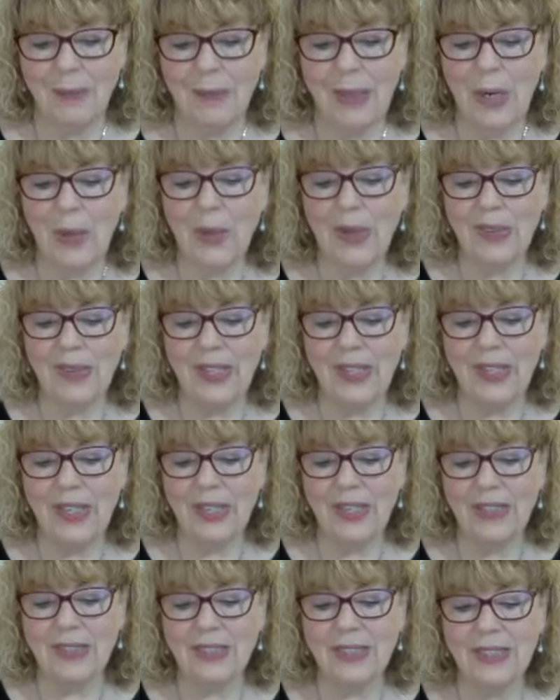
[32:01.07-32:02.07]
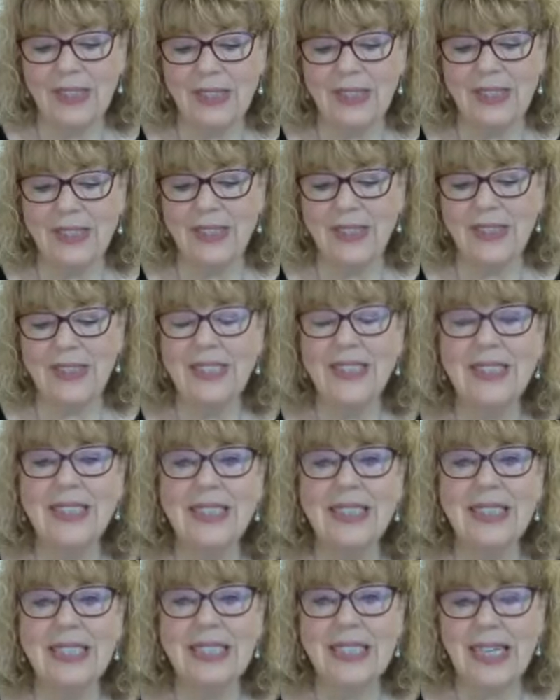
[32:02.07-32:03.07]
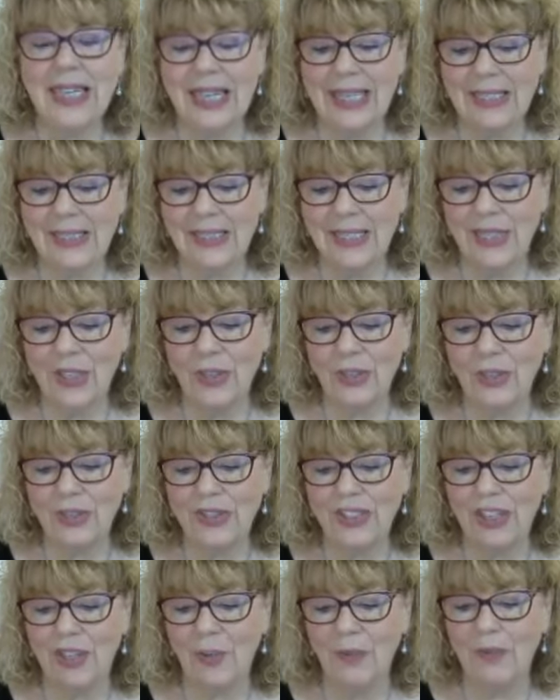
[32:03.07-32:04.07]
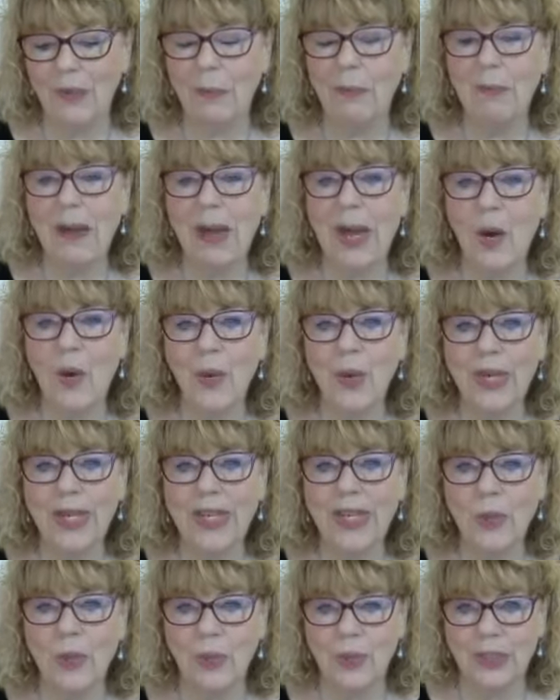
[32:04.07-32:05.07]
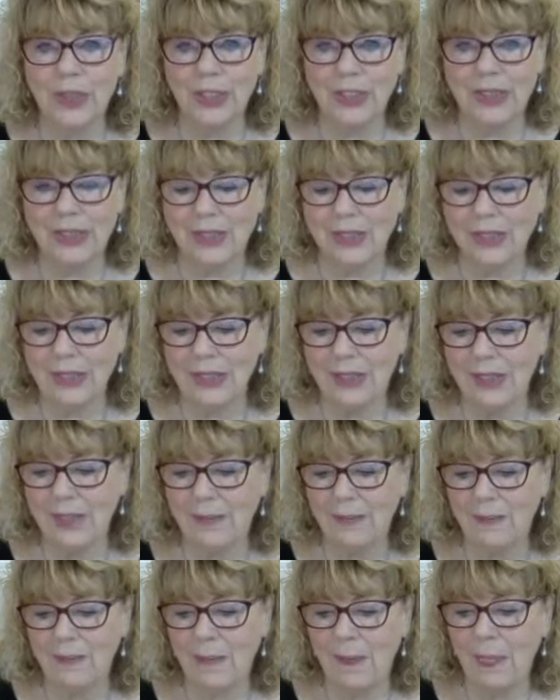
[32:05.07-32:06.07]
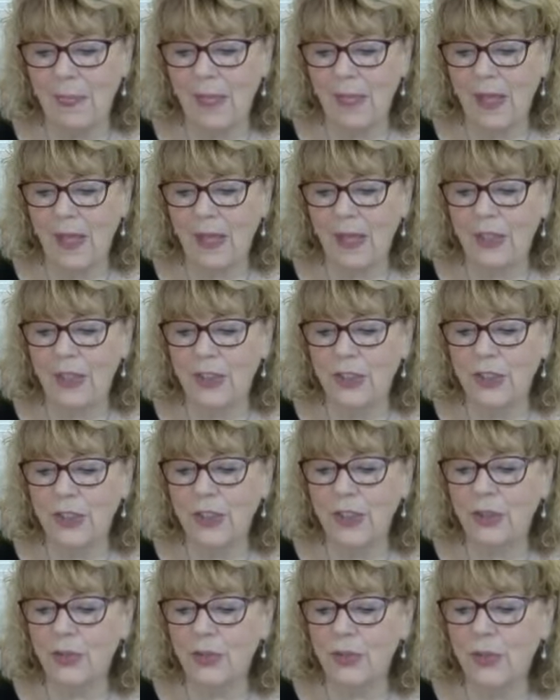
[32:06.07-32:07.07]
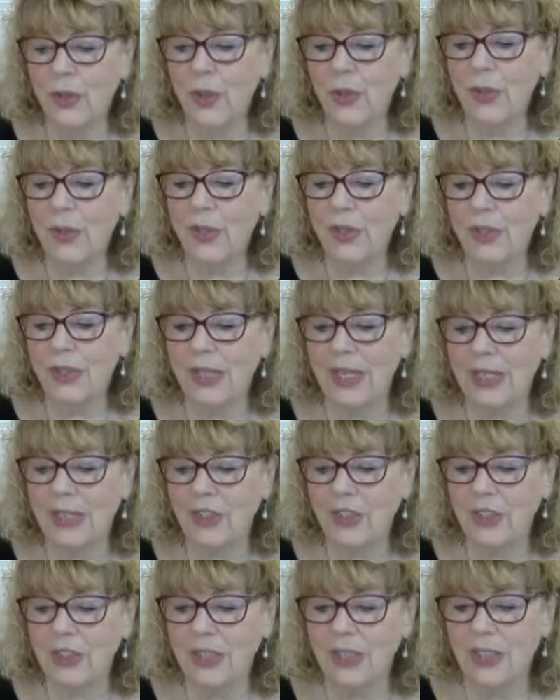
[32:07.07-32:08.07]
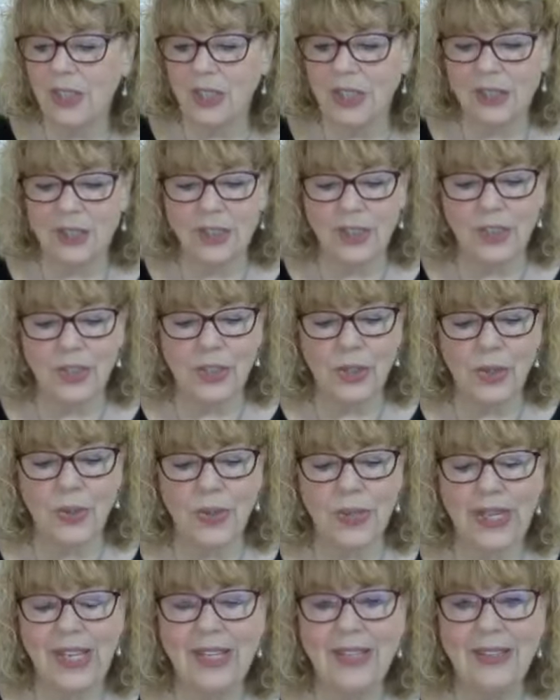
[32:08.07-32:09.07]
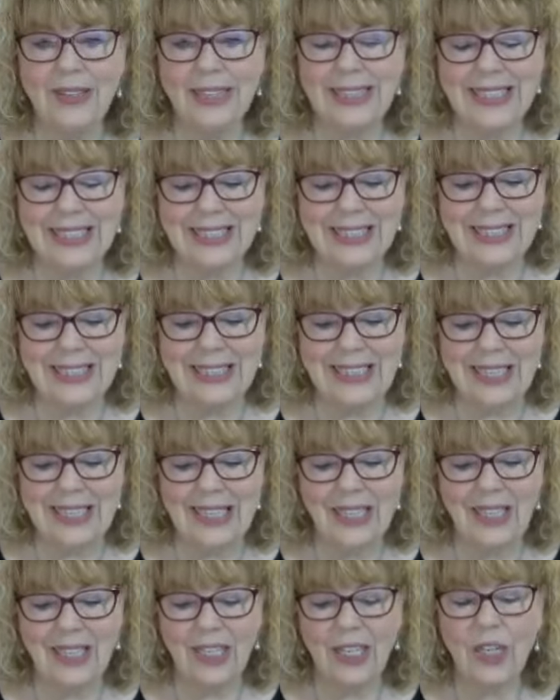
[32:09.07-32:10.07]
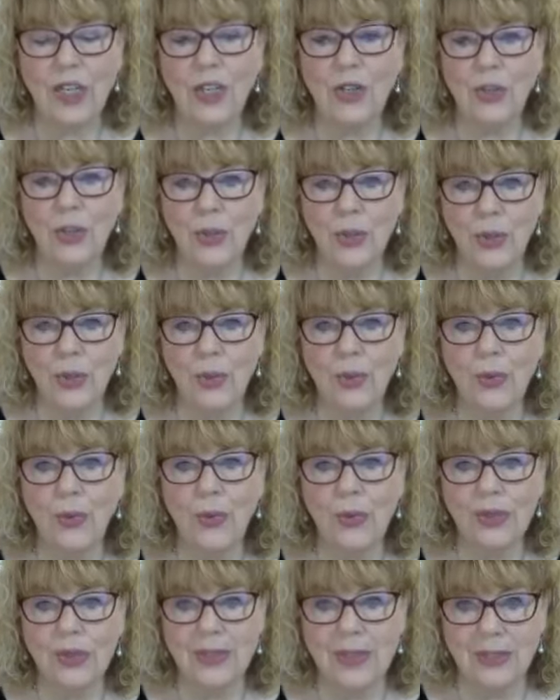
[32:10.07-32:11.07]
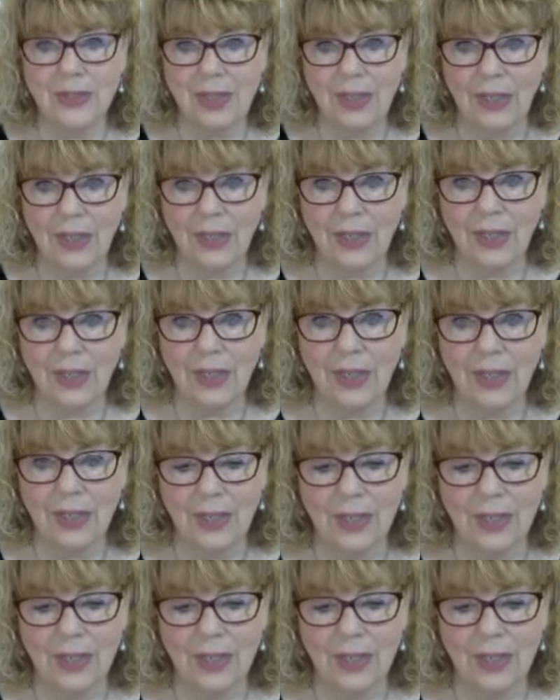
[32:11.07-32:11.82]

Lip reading: Power thinking is consistently asking yourself empowering questions to control your conscious thoughts to create the destiny you desire.